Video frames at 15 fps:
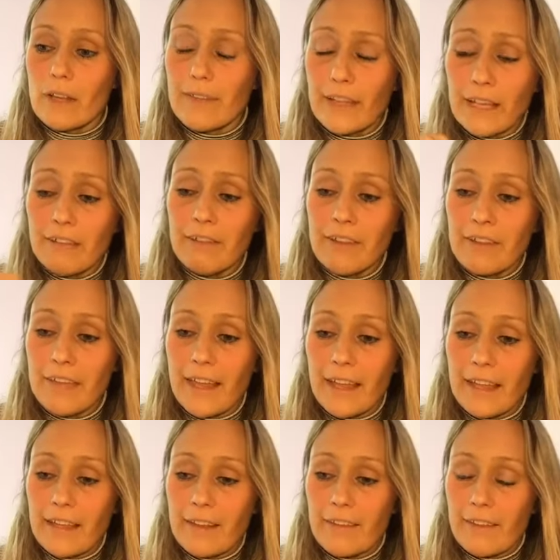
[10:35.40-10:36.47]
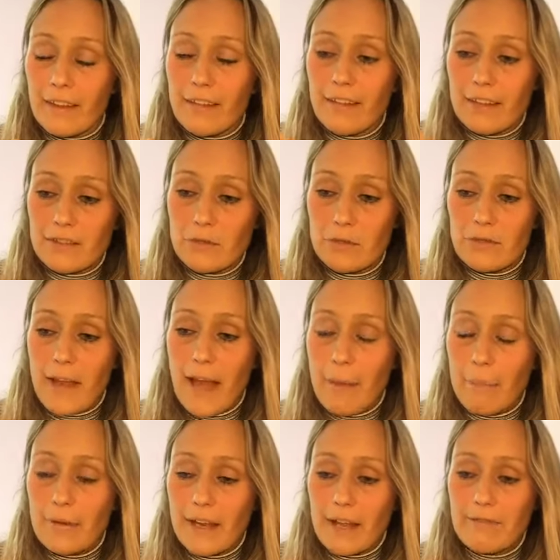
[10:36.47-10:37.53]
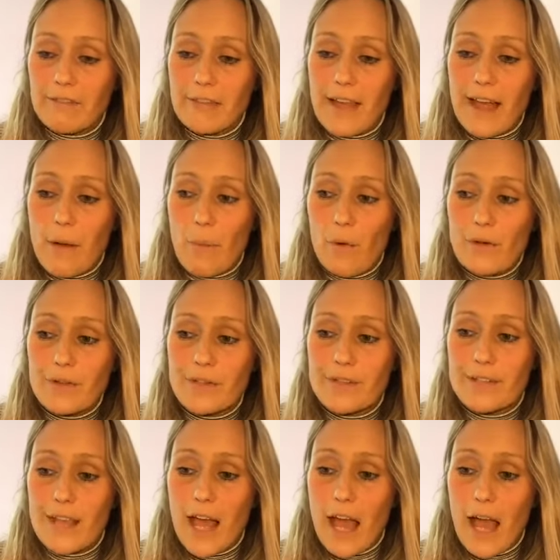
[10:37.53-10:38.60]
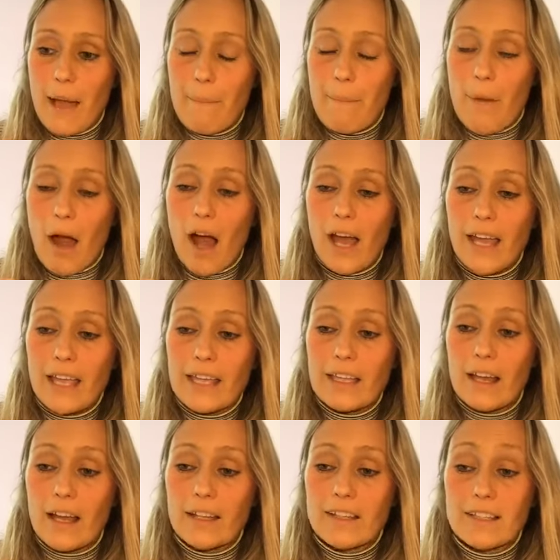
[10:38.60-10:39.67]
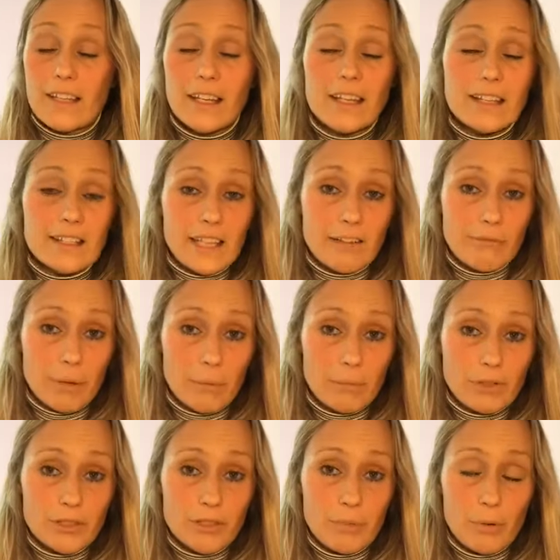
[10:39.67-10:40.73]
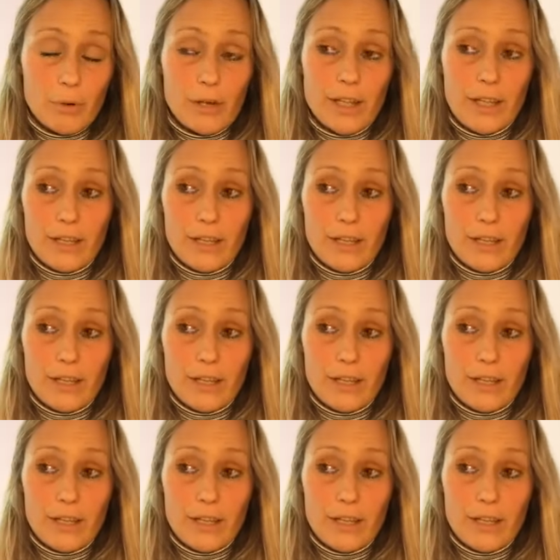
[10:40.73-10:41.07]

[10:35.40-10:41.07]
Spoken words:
the lovely thing that sort of happened after that was I decided to self-publish the book.